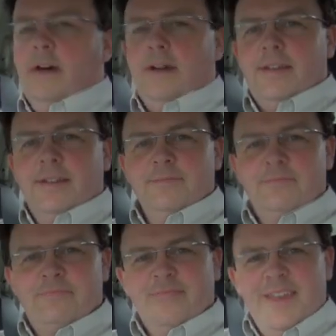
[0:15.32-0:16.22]
Hi,
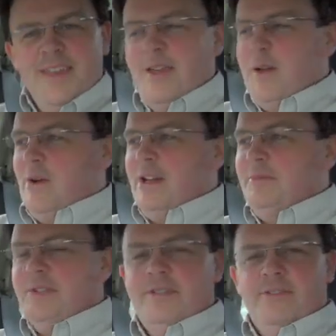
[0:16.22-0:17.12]

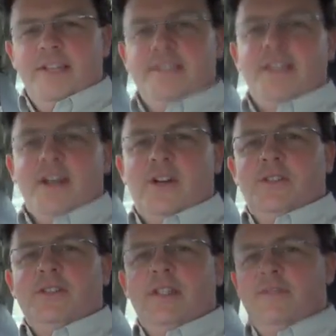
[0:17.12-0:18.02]
welcome to the Flynn's
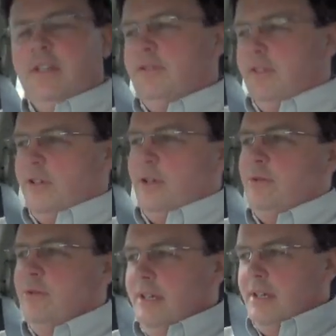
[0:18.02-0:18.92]
Carlow TV
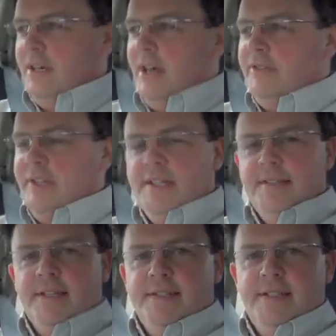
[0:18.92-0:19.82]
review of the
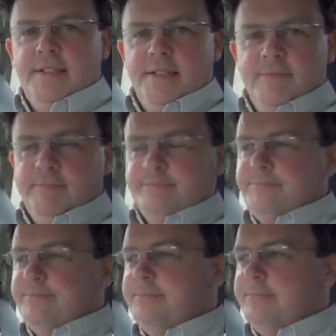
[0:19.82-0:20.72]
Nissan Tiida.
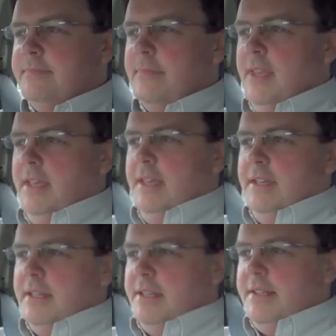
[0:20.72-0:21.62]

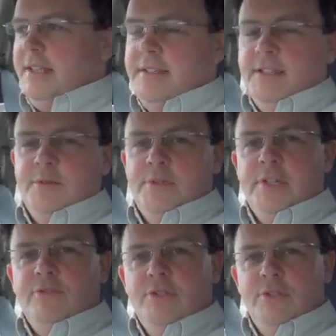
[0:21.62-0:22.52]
The Nissan Tiida was
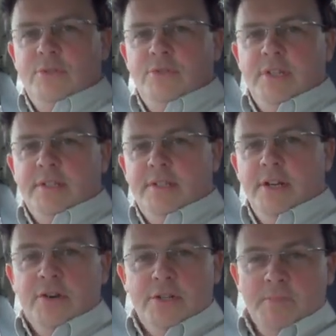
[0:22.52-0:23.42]
introduced into
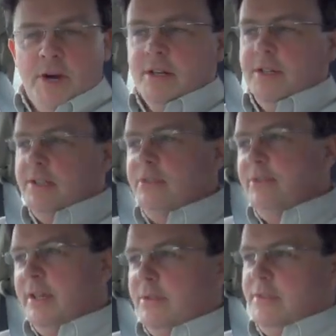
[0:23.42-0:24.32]
the Irish market in
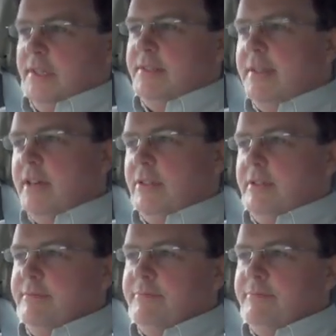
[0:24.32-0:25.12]
2007